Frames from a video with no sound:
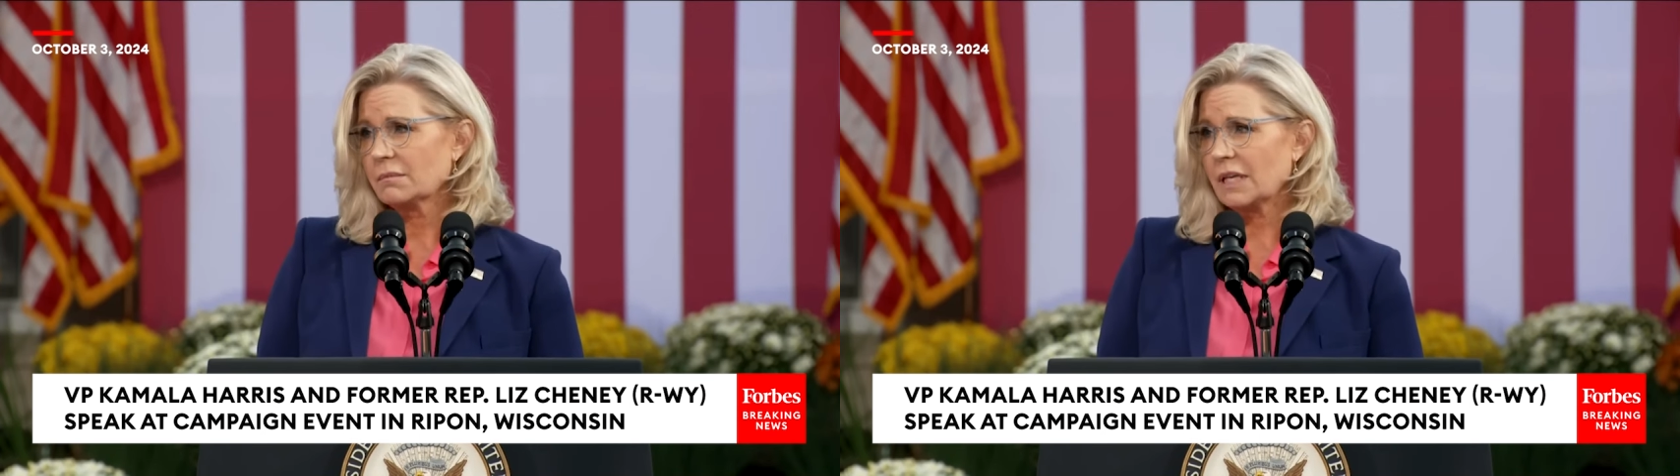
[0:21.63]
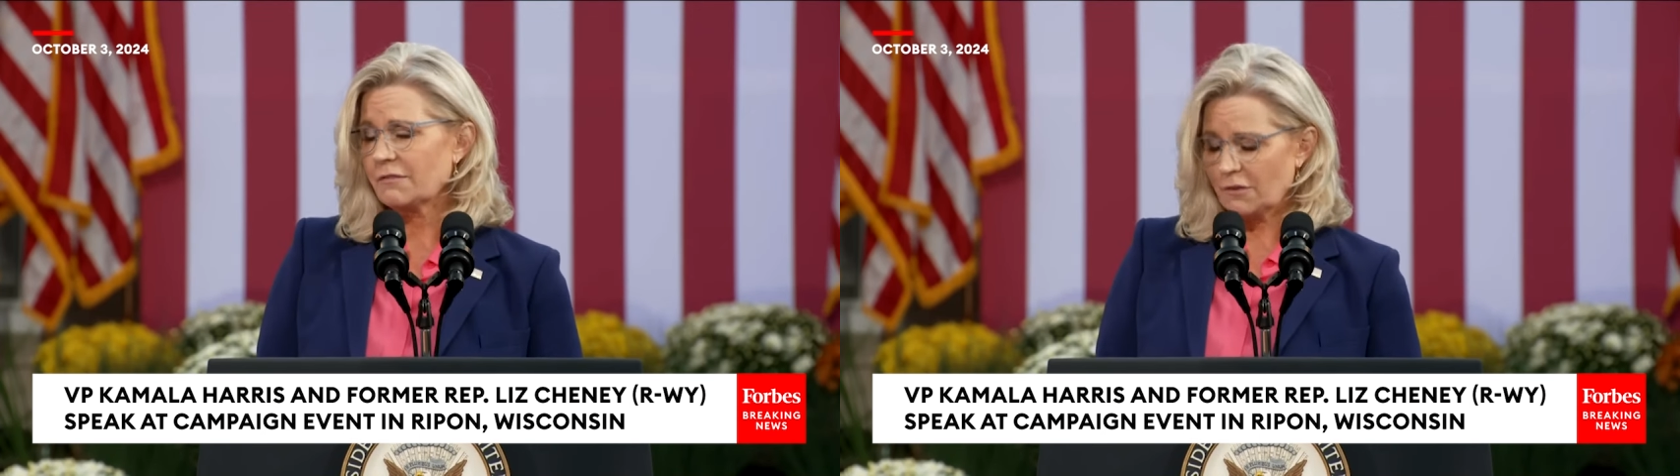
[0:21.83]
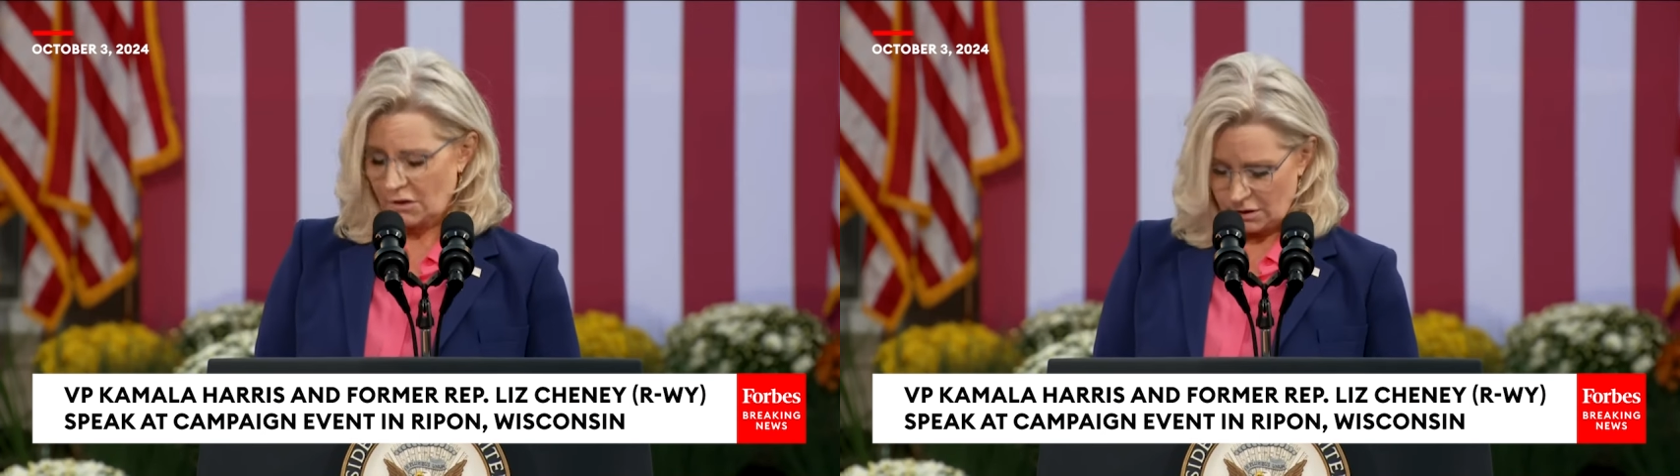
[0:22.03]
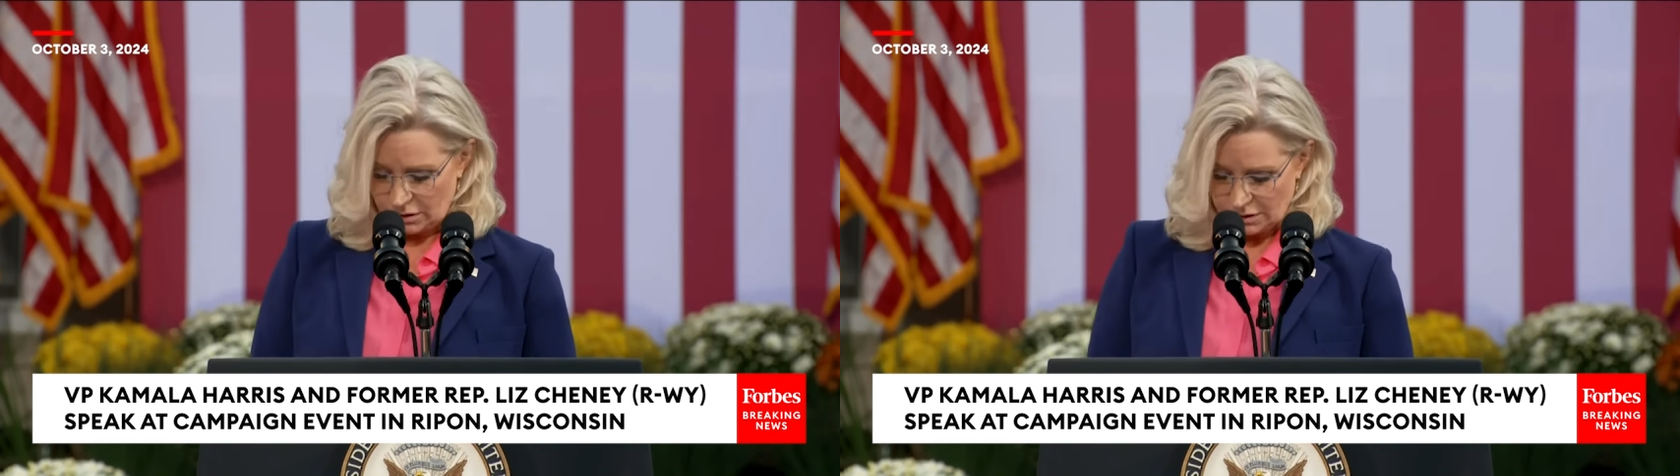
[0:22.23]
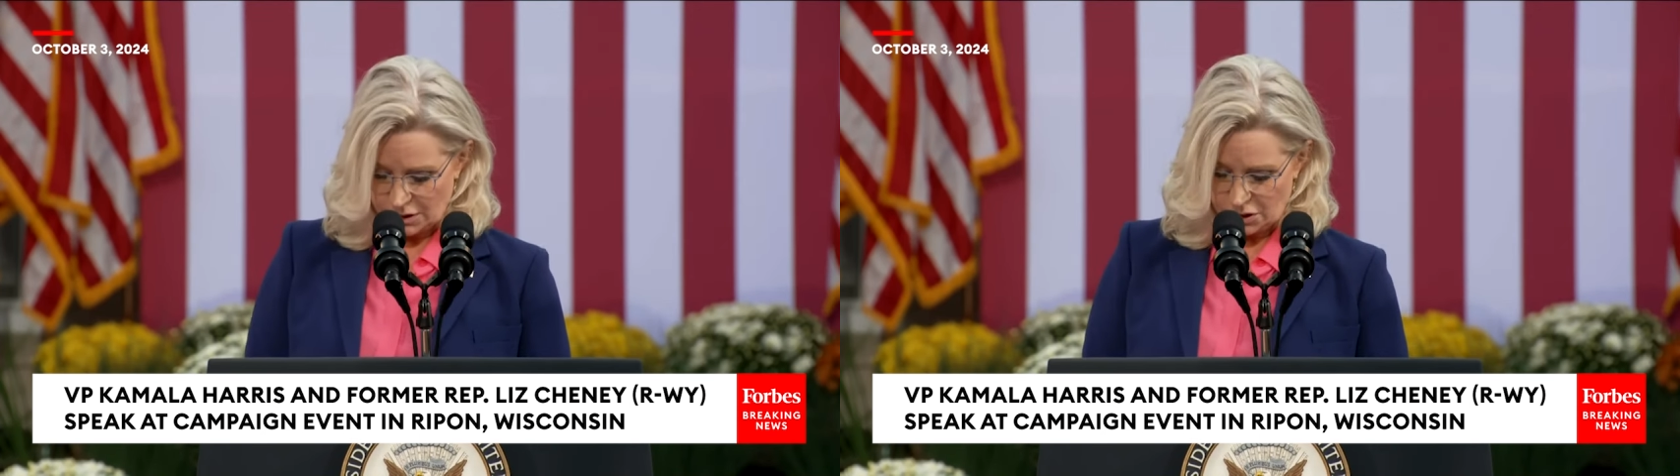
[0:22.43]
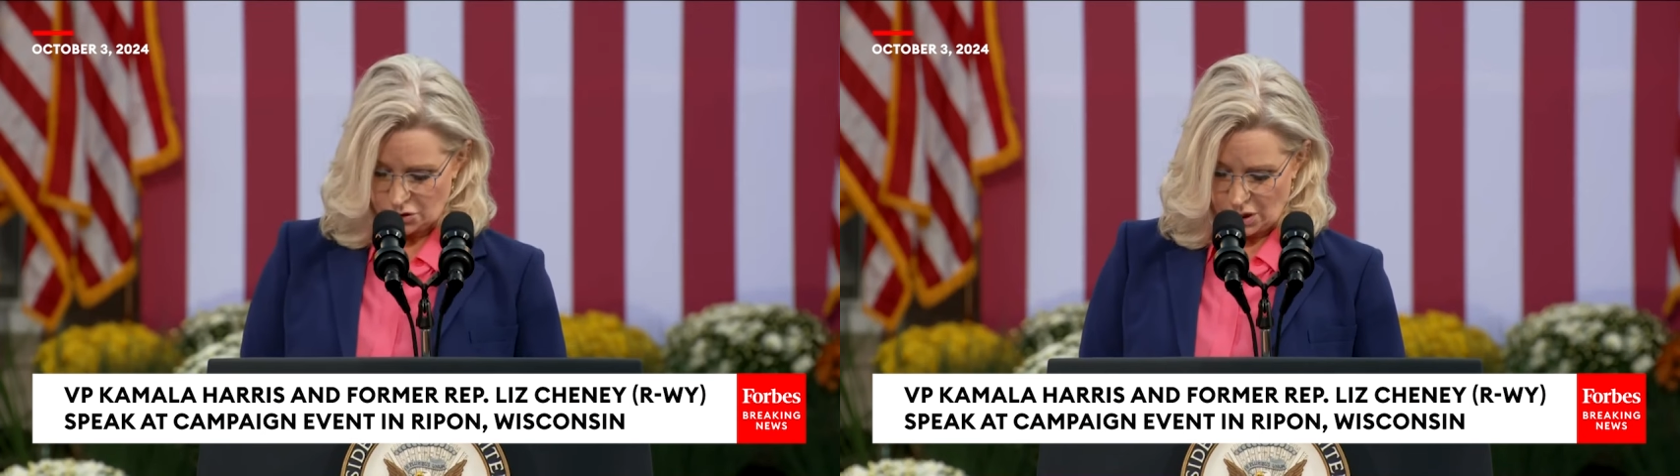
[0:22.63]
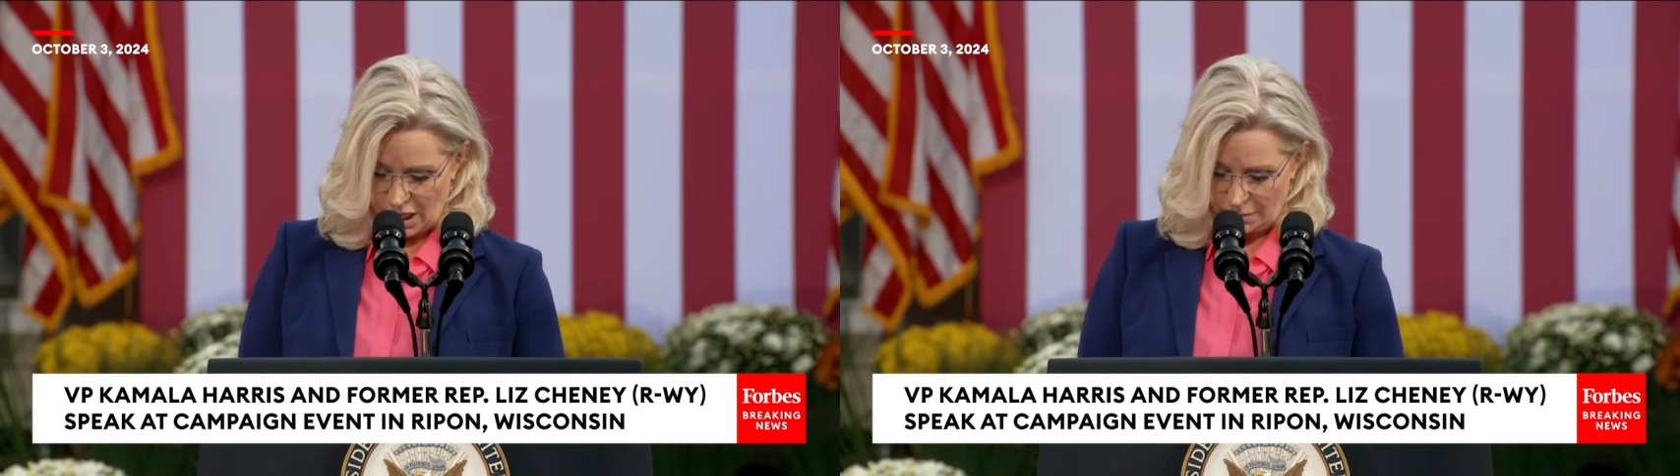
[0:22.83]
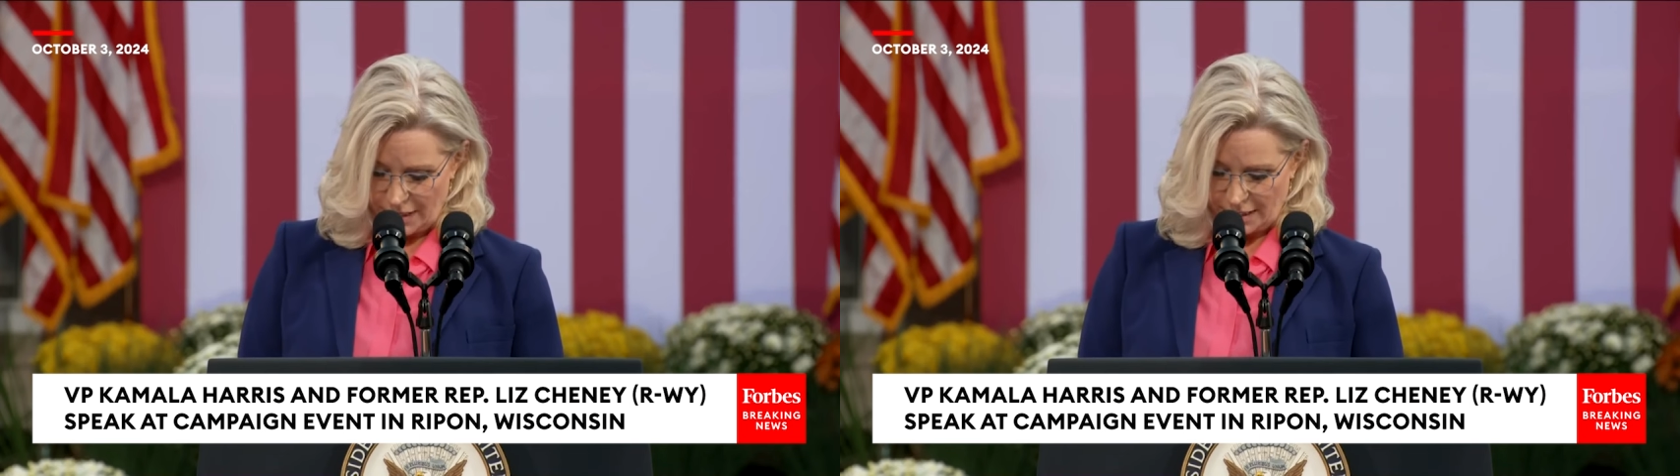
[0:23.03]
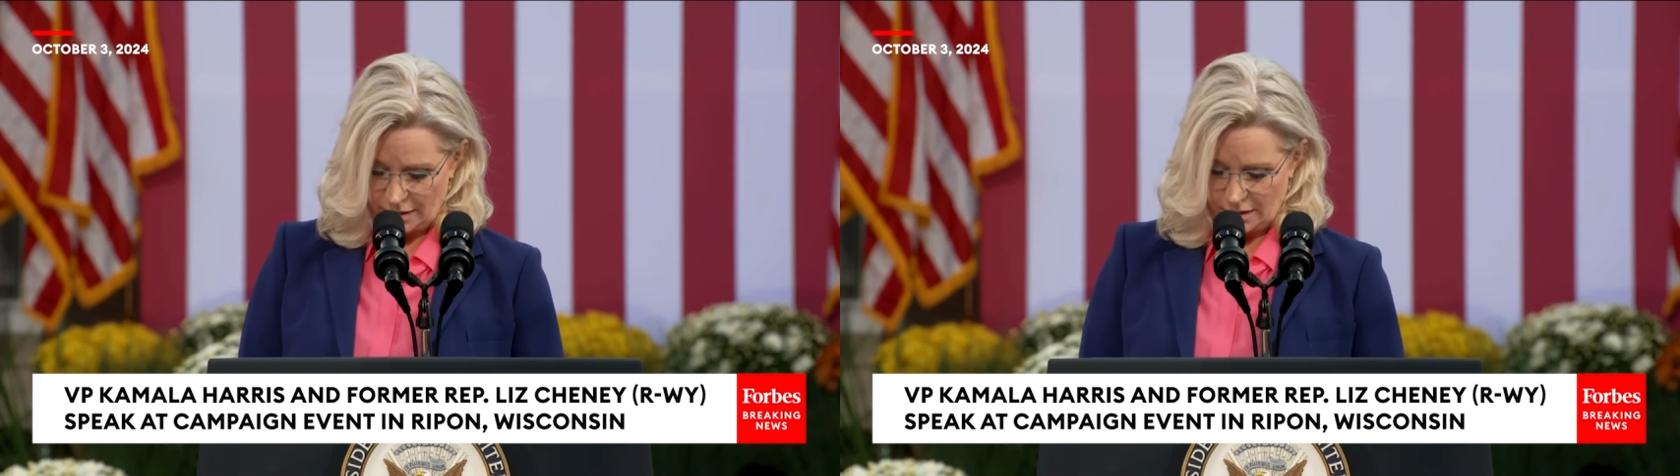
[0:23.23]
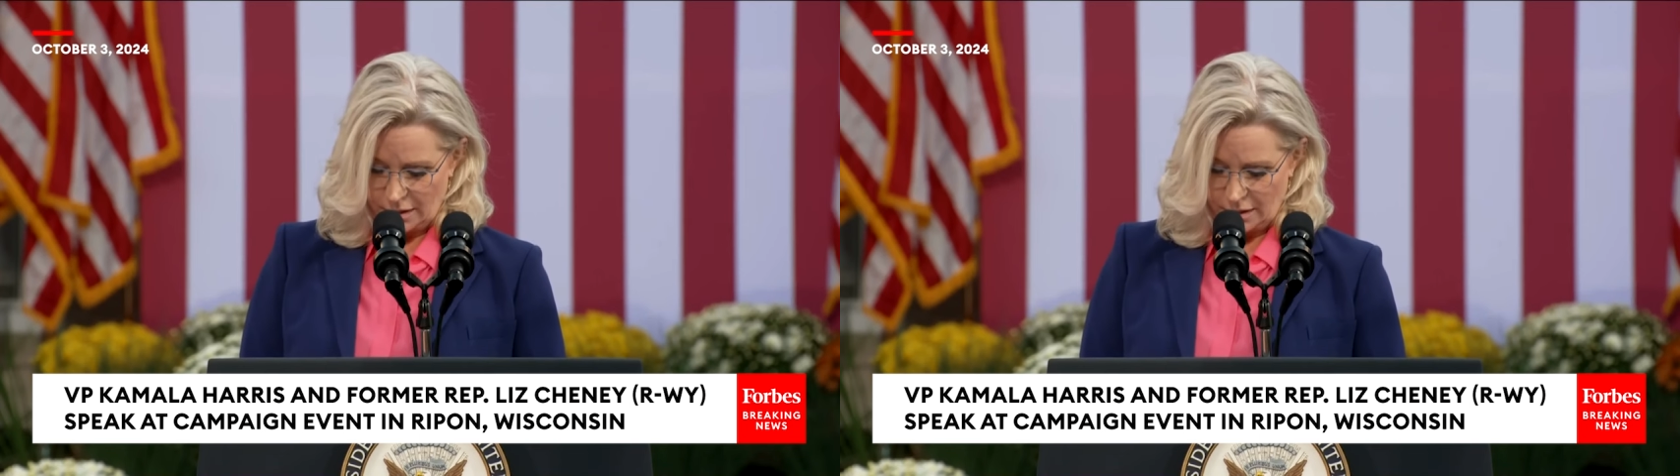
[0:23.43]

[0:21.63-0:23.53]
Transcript: They fall to strongmen.